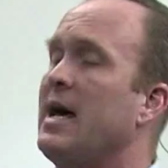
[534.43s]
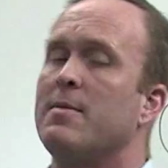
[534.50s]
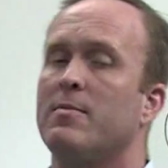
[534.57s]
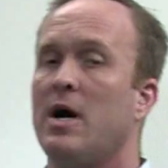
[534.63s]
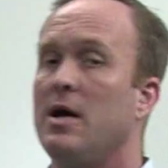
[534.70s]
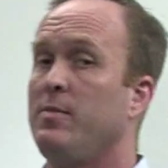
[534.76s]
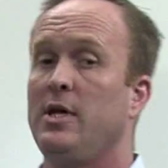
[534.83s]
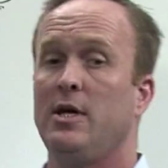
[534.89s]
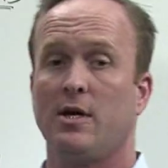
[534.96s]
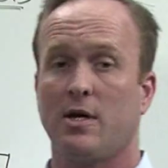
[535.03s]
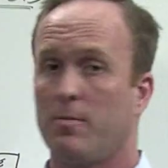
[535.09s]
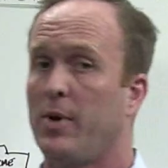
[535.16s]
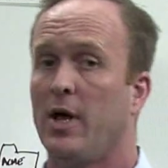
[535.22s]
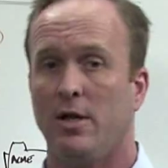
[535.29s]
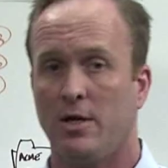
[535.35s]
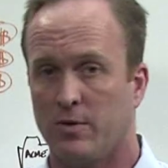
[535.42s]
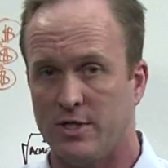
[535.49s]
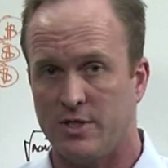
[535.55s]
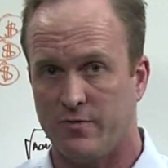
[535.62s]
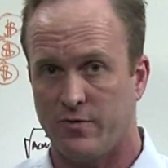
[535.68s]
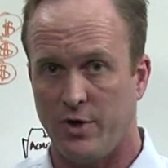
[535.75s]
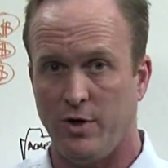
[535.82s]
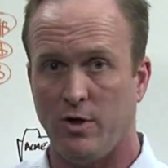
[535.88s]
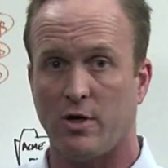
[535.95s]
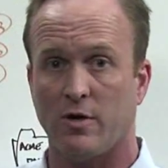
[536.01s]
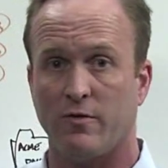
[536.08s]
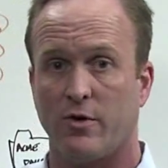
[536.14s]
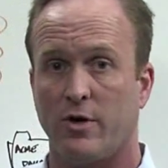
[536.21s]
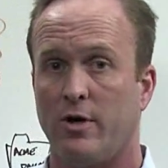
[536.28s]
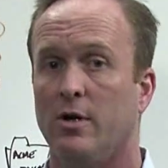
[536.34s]
That might be a compelling reason for you to
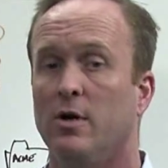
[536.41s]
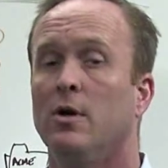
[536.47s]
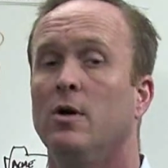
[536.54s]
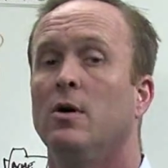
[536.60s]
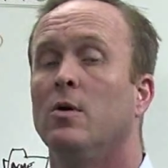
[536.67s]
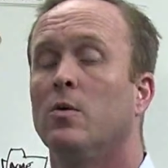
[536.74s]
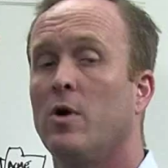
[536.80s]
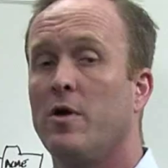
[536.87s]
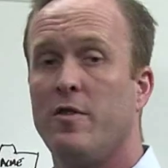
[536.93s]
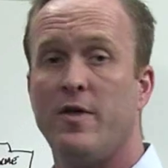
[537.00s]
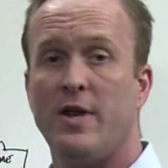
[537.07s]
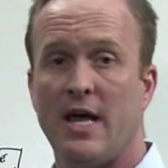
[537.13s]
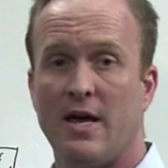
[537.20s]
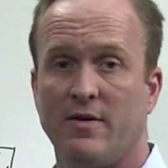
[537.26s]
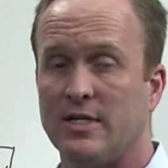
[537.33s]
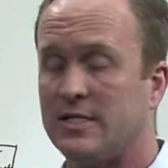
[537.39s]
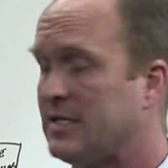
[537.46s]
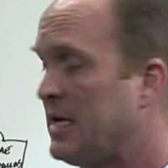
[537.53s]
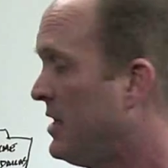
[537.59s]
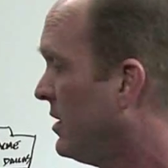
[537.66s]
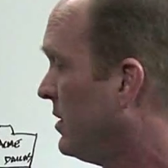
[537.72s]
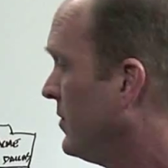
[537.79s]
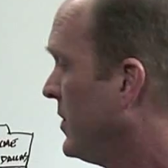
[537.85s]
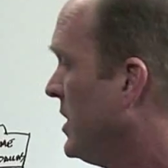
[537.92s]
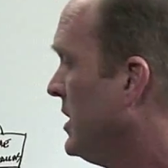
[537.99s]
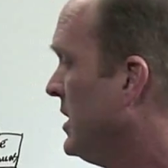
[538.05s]
convert rather than having a sale.